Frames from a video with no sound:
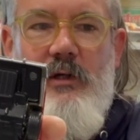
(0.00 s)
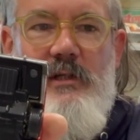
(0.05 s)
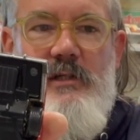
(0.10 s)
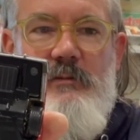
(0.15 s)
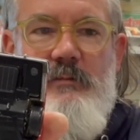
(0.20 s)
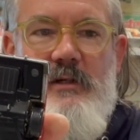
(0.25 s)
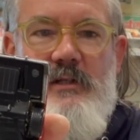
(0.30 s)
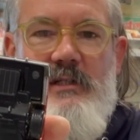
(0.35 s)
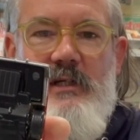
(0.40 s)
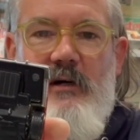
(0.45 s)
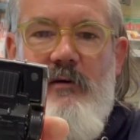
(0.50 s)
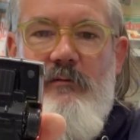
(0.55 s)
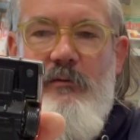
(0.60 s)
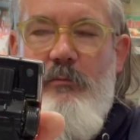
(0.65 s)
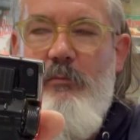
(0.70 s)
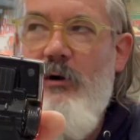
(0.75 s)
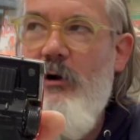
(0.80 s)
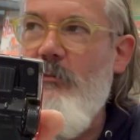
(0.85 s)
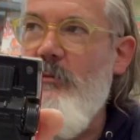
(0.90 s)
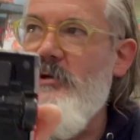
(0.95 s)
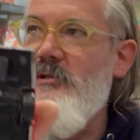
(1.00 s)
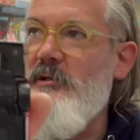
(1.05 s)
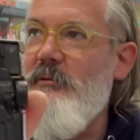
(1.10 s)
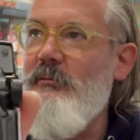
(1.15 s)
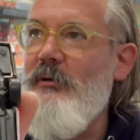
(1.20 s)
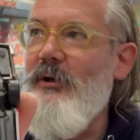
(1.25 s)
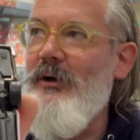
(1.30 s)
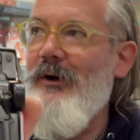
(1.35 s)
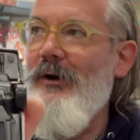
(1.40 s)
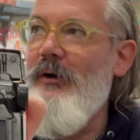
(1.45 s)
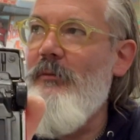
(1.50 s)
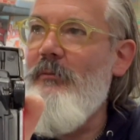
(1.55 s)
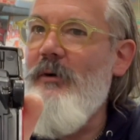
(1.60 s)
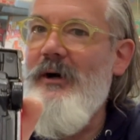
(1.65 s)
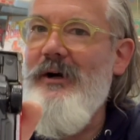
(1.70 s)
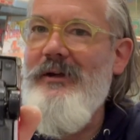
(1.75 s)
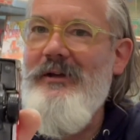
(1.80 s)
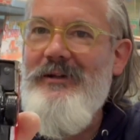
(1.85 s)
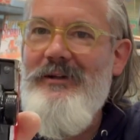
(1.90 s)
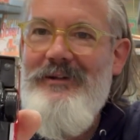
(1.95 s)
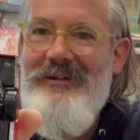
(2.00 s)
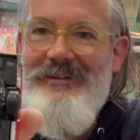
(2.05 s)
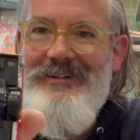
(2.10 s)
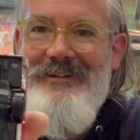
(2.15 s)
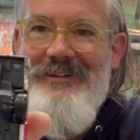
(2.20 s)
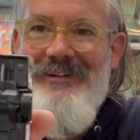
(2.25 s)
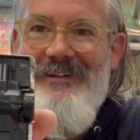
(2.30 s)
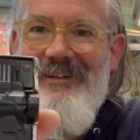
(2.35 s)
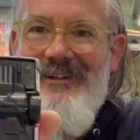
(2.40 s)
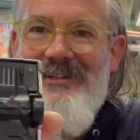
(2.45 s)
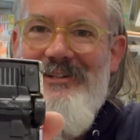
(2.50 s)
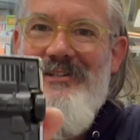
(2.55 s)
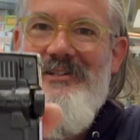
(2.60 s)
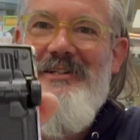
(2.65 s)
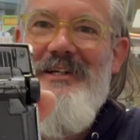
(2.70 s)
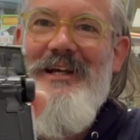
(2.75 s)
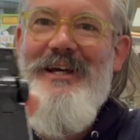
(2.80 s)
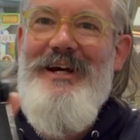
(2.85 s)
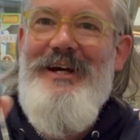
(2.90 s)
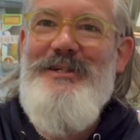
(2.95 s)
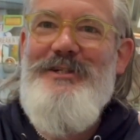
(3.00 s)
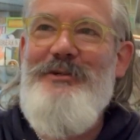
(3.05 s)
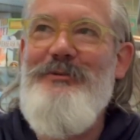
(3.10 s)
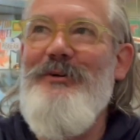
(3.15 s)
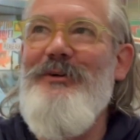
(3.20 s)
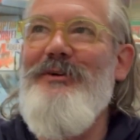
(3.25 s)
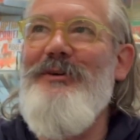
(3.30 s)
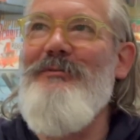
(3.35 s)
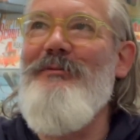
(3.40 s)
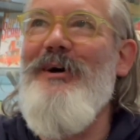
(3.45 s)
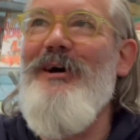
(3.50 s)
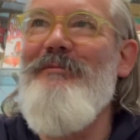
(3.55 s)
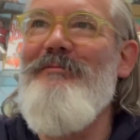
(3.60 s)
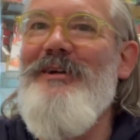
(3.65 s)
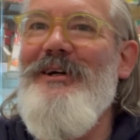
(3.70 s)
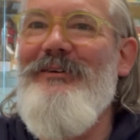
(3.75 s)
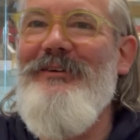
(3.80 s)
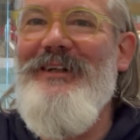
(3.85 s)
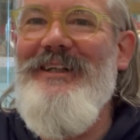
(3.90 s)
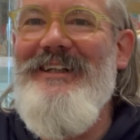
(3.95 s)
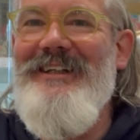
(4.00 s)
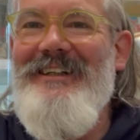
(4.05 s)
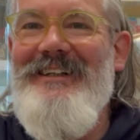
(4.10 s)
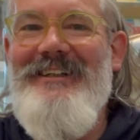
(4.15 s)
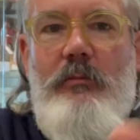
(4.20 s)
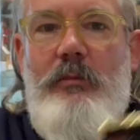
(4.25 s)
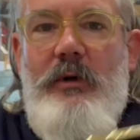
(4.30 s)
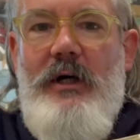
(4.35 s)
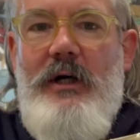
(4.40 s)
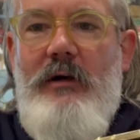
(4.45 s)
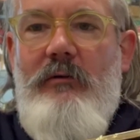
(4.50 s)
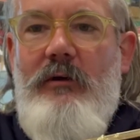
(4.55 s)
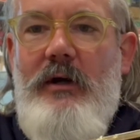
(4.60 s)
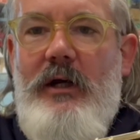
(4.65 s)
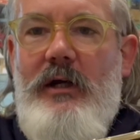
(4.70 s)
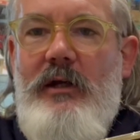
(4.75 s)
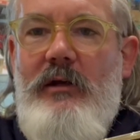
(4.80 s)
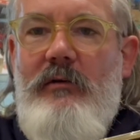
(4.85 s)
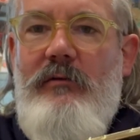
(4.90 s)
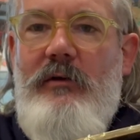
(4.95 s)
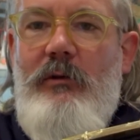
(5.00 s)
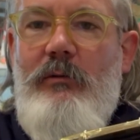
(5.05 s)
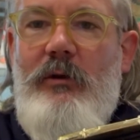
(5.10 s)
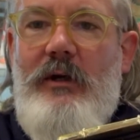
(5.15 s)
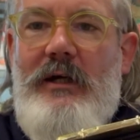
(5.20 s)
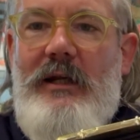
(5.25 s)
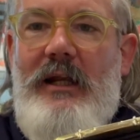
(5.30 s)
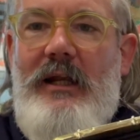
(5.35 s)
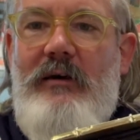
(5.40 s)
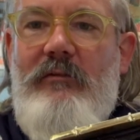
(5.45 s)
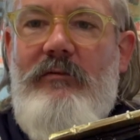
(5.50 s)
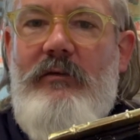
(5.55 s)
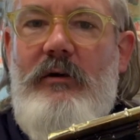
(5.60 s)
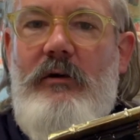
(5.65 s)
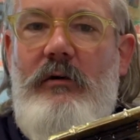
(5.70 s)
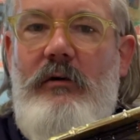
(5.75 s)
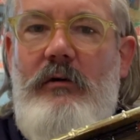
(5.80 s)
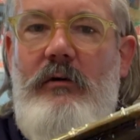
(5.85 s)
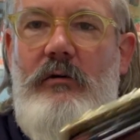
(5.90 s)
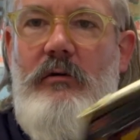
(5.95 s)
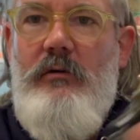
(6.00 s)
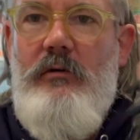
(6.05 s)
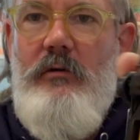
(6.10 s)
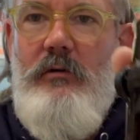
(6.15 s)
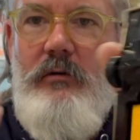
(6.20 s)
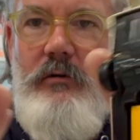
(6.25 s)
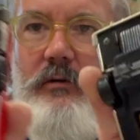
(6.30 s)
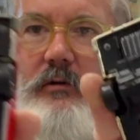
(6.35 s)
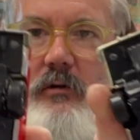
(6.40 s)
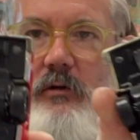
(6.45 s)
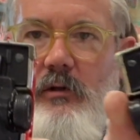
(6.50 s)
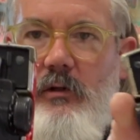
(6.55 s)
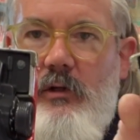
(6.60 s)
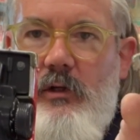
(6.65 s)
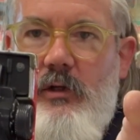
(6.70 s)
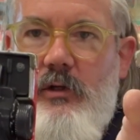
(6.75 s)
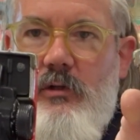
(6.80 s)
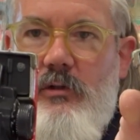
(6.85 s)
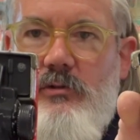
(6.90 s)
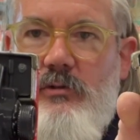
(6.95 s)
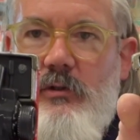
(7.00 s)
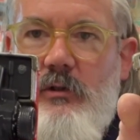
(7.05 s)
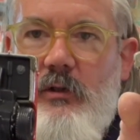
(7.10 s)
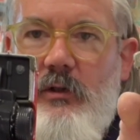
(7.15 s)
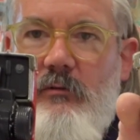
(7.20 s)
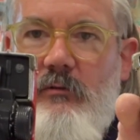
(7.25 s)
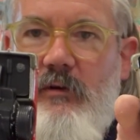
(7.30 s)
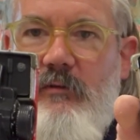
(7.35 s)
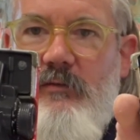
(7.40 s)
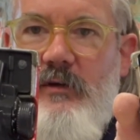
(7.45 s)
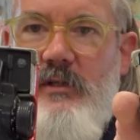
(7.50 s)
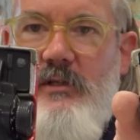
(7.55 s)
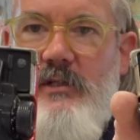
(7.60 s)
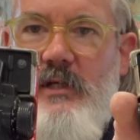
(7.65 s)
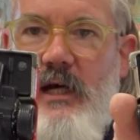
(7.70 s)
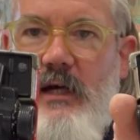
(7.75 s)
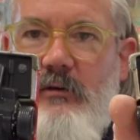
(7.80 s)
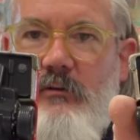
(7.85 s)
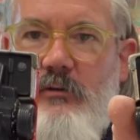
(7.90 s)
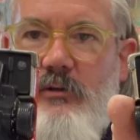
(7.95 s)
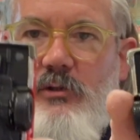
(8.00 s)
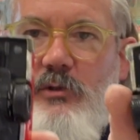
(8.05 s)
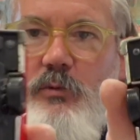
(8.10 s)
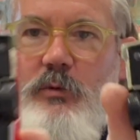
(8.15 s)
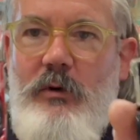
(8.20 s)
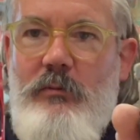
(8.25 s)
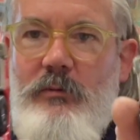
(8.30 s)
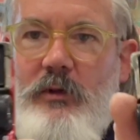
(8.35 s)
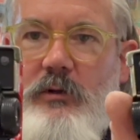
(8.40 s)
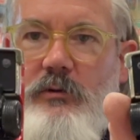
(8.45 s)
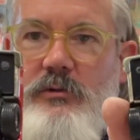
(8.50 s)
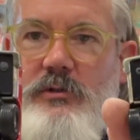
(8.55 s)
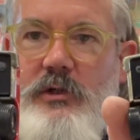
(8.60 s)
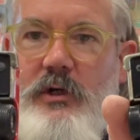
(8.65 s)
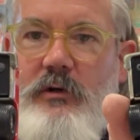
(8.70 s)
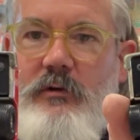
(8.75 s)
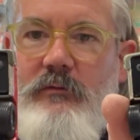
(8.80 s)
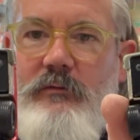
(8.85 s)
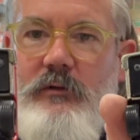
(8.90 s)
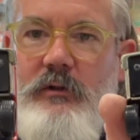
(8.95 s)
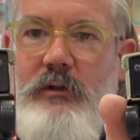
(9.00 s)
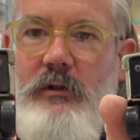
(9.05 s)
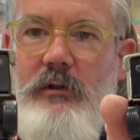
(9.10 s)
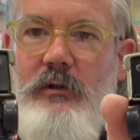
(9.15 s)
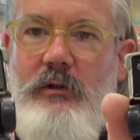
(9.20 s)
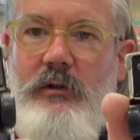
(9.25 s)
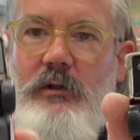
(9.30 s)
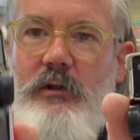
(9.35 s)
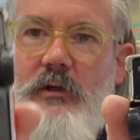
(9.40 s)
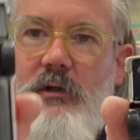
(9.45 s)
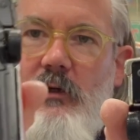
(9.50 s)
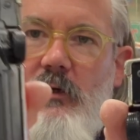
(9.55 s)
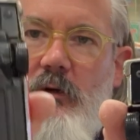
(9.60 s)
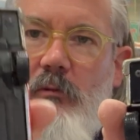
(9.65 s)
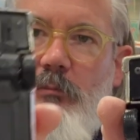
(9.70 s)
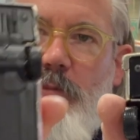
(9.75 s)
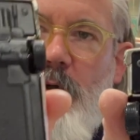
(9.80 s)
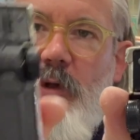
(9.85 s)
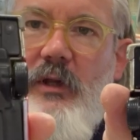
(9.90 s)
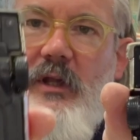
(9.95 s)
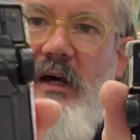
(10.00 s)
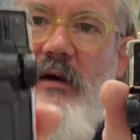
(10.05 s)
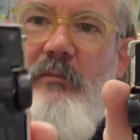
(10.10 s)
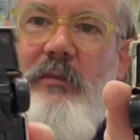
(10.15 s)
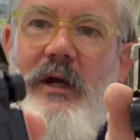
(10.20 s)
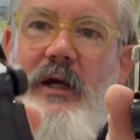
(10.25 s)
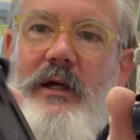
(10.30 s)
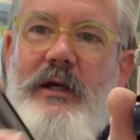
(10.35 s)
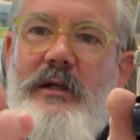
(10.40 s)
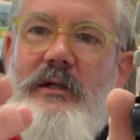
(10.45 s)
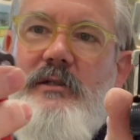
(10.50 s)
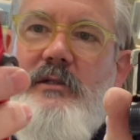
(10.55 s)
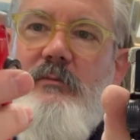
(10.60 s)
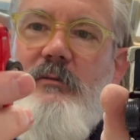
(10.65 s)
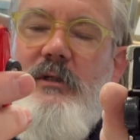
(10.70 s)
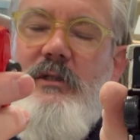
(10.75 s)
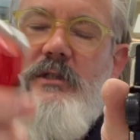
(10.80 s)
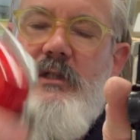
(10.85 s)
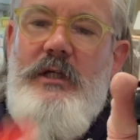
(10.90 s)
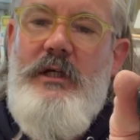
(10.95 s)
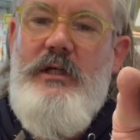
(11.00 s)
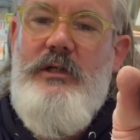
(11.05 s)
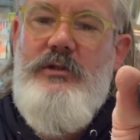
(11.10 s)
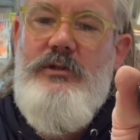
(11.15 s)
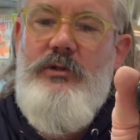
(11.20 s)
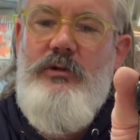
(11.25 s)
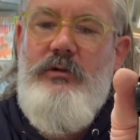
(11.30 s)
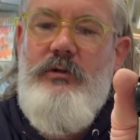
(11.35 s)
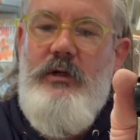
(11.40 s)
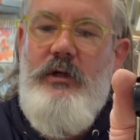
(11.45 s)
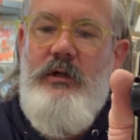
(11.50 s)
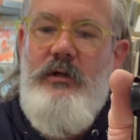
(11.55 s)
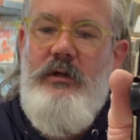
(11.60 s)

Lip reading: to myself, I promise, I'm not going mad. Just in case you're wondering what I'm doing. But I reckon if you were clever, you could drill the rivets out and swap those over and put that mechanism into that toy,